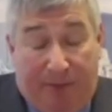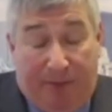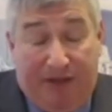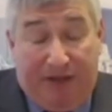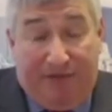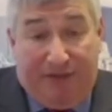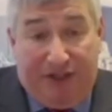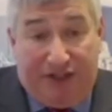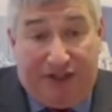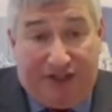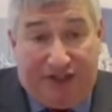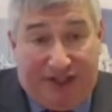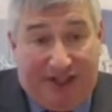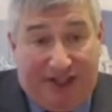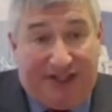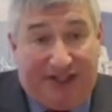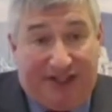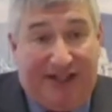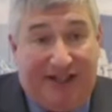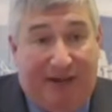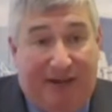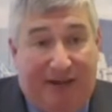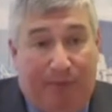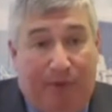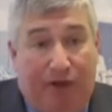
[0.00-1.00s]
I P v six
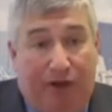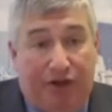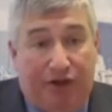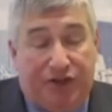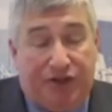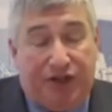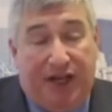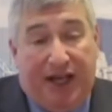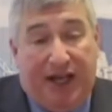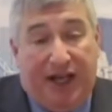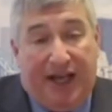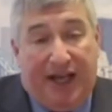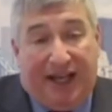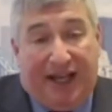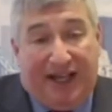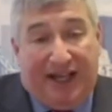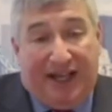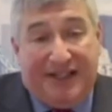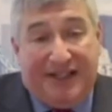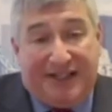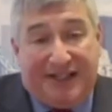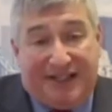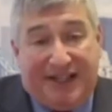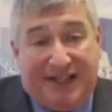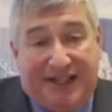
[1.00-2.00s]
networks
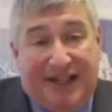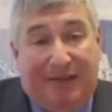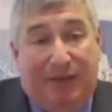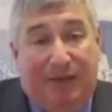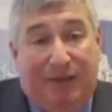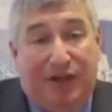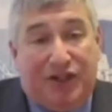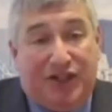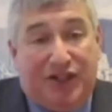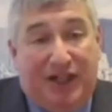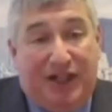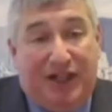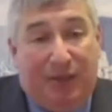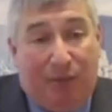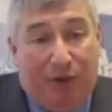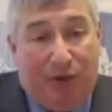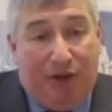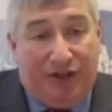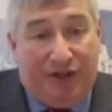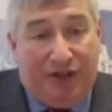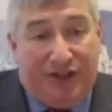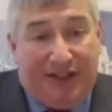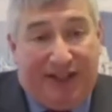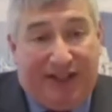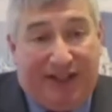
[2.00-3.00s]
can seamlessly
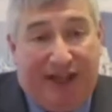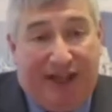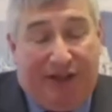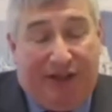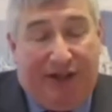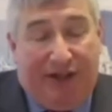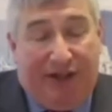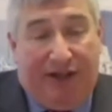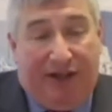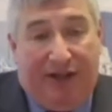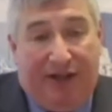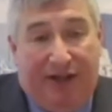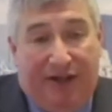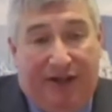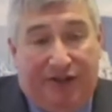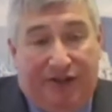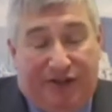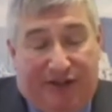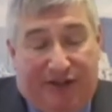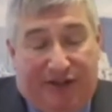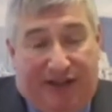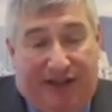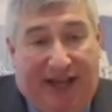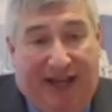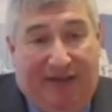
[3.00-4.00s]
work together,
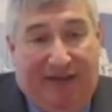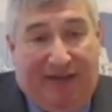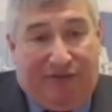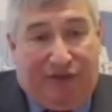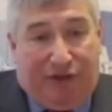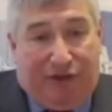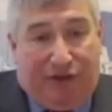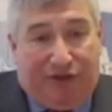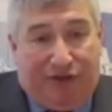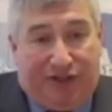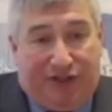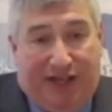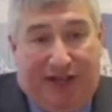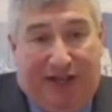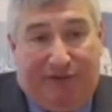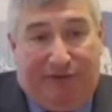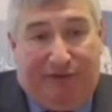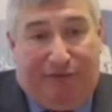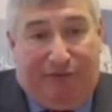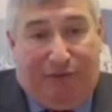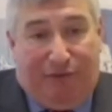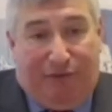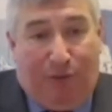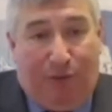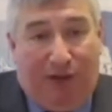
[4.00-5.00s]
so they haven't got to
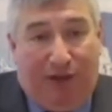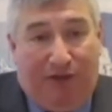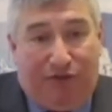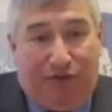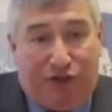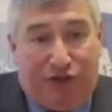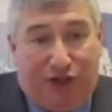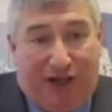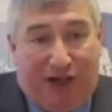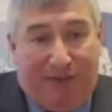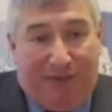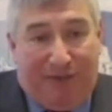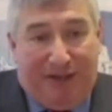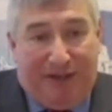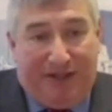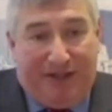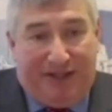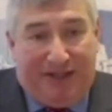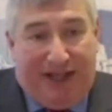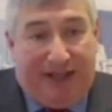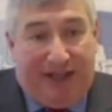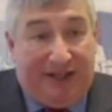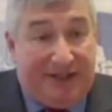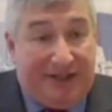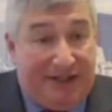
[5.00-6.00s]
have a forklift truck
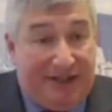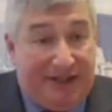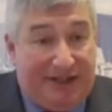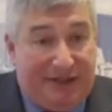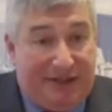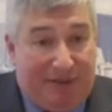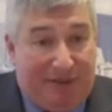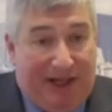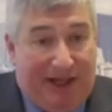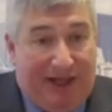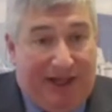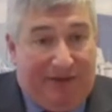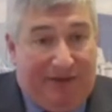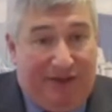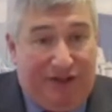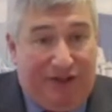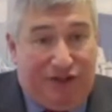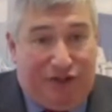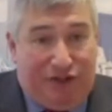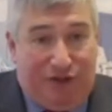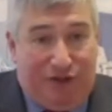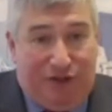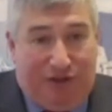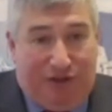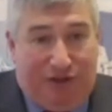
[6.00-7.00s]
mentality to allow
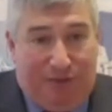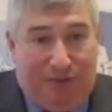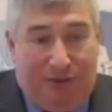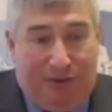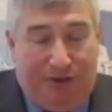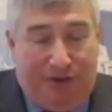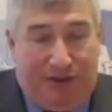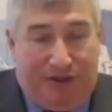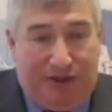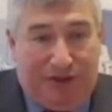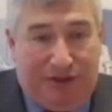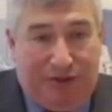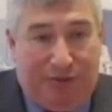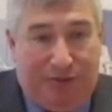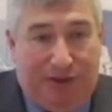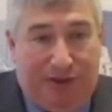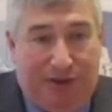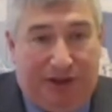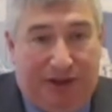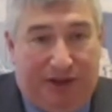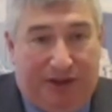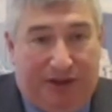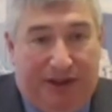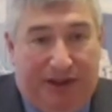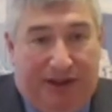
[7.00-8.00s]
these two communities to
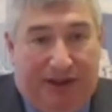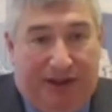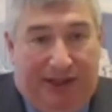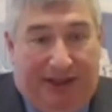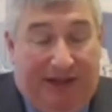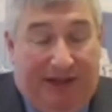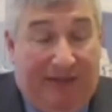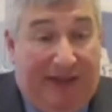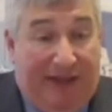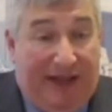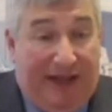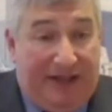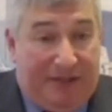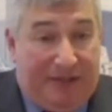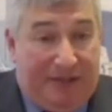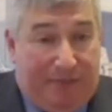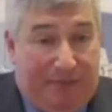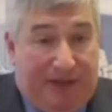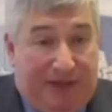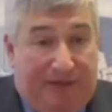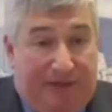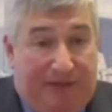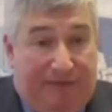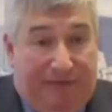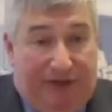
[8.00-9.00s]
work. And that's
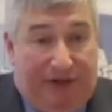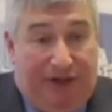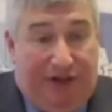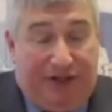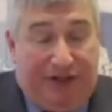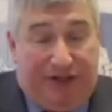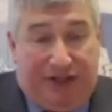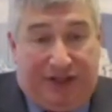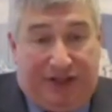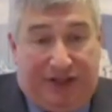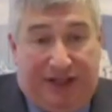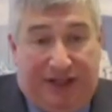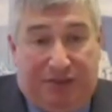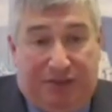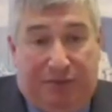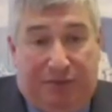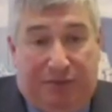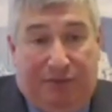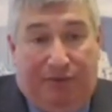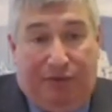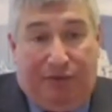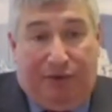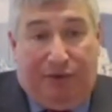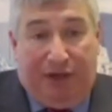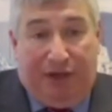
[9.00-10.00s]
been very
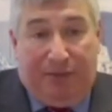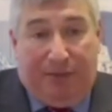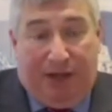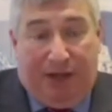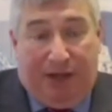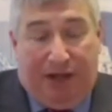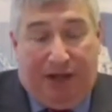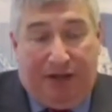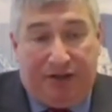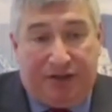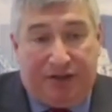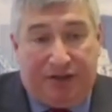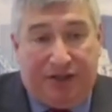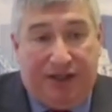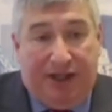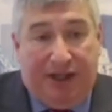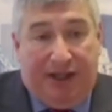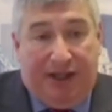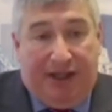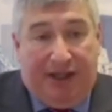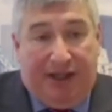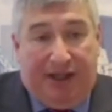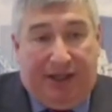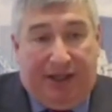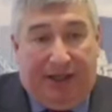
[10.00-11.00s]
successful. We've already passed
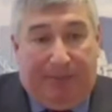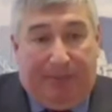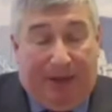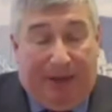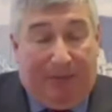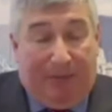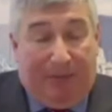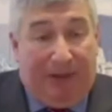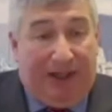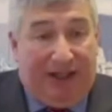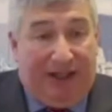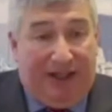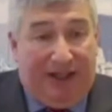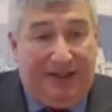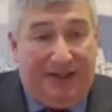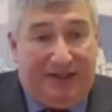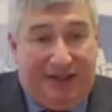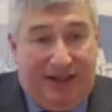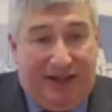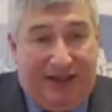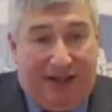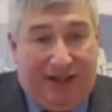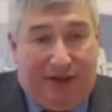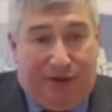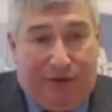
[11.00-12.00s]
uh, public
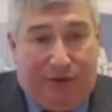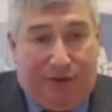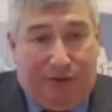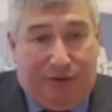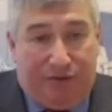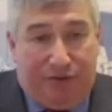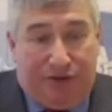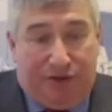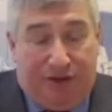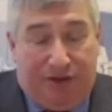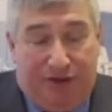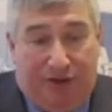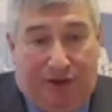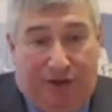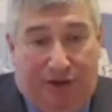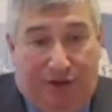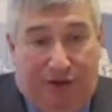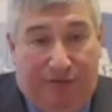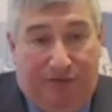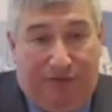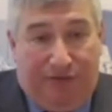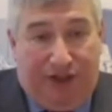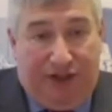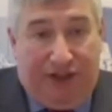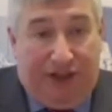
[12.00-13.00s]
internet calls
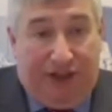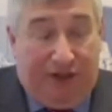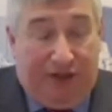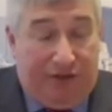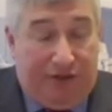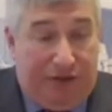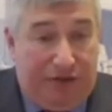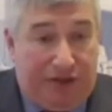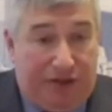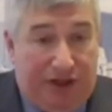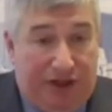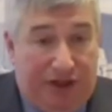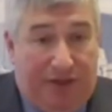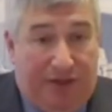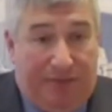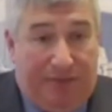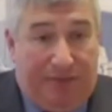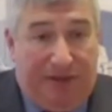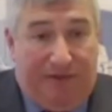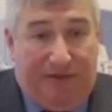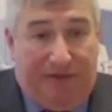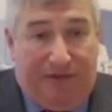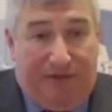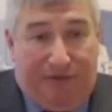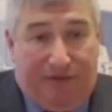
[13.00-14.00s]
on video using I
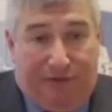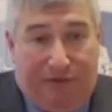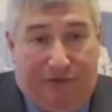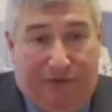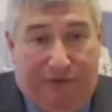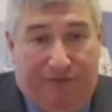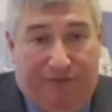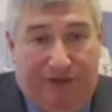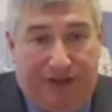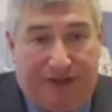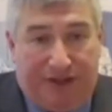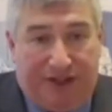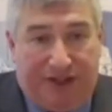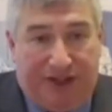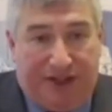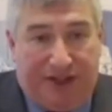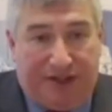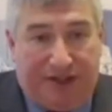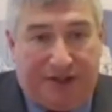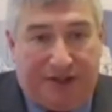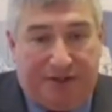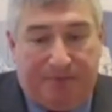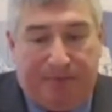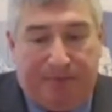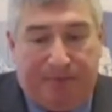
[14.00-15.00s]
P v four and v
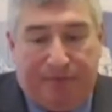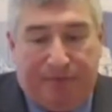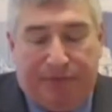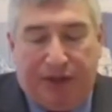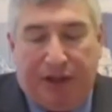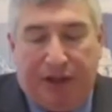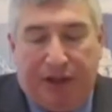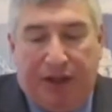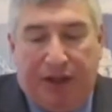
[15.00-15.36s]
six.